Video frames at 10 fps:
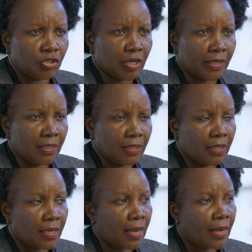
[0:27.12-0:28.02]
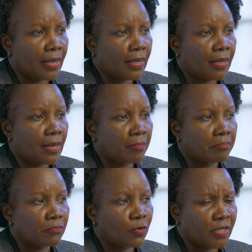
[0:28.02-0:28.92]
journey. I
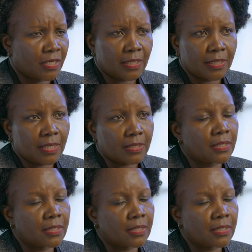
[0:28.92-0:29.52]
am quite excited at